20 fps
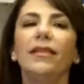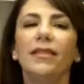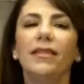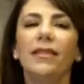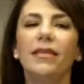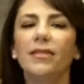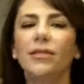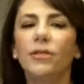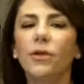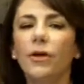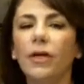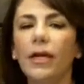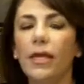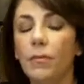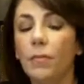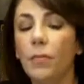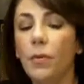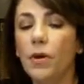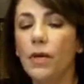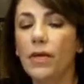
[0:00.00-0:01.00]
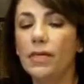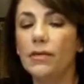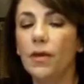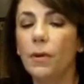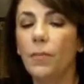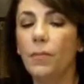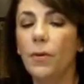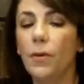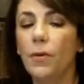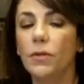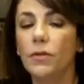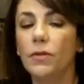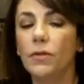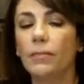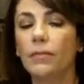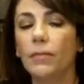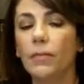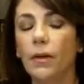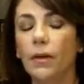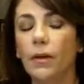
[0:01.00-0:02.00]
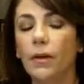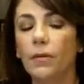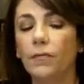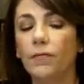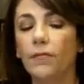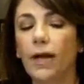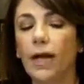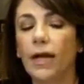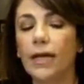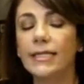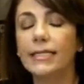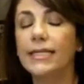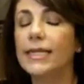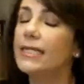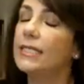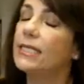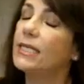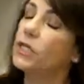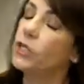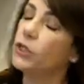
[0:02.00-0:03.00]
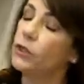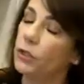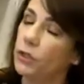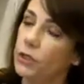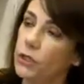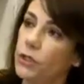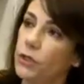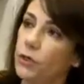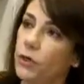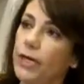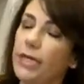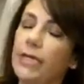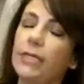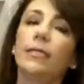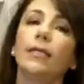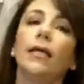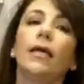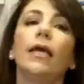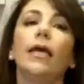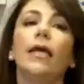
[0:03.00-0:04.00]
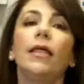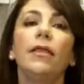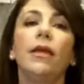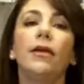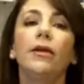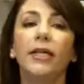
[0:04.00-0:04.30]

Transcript: Well, the, the story, the book is composed of, of uh, sixteen short stories.